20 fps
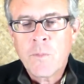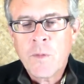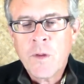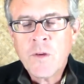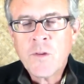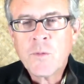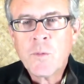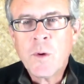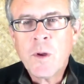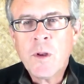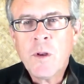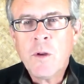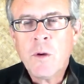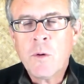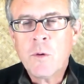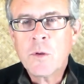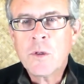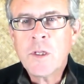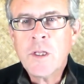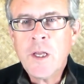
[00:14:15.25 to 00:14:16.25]
This one
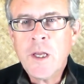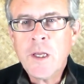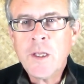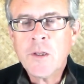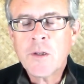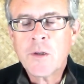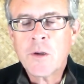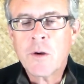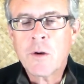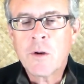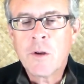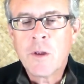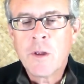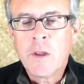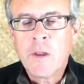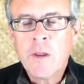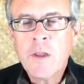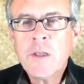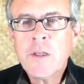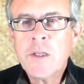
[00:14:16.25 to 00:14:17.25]
knows the answer.
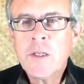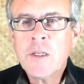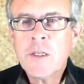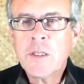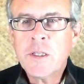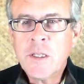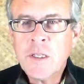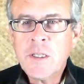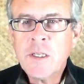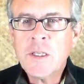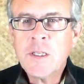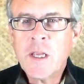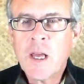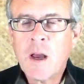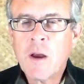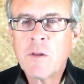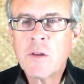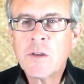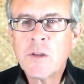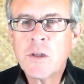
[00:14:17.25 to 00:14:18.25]
This is, this is
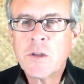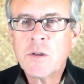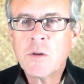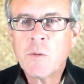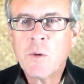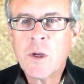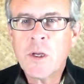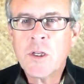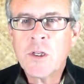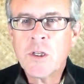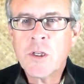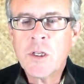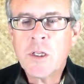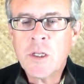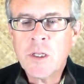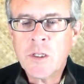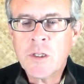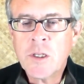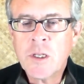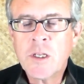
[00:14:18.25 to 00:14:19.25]
how the situation
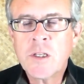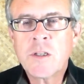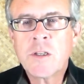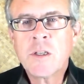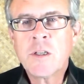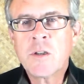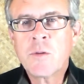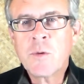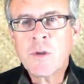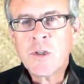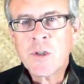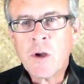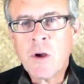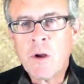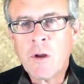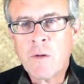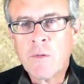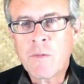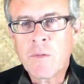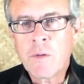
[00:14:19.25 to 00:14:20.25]
is, is, is
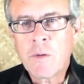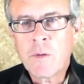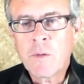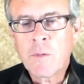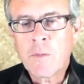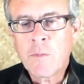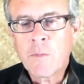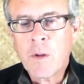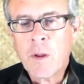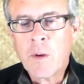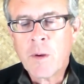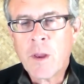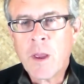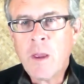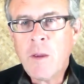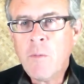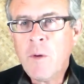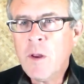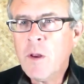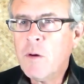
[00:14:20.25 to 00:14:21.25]
resolved.
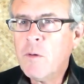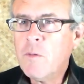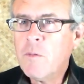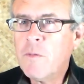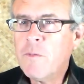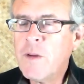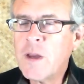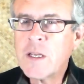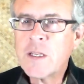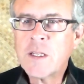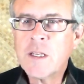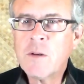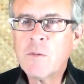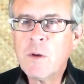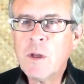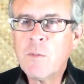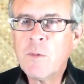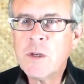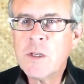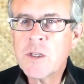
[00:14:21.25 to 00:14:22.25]
Okay? We don't fix it,
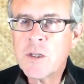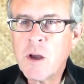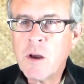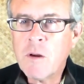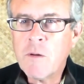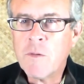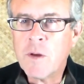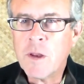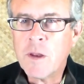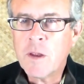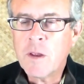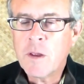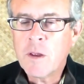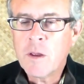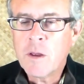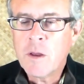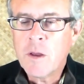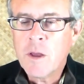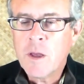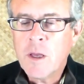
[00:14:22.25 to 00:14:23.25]
we resolve it.
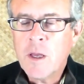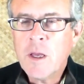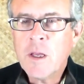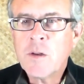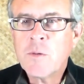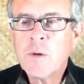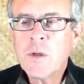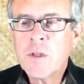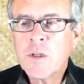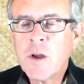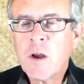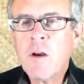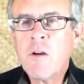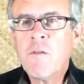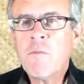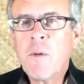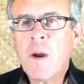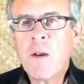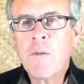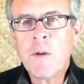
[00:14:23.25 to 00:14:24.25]
It's
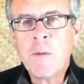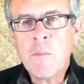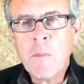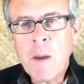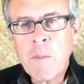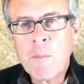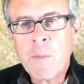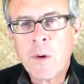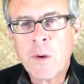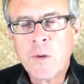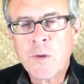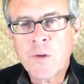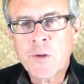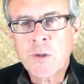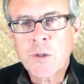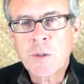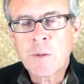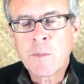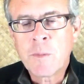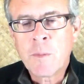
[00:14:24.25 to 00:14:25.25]
resolved by
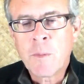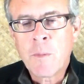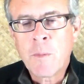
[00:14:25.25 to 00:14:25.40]
remembrance.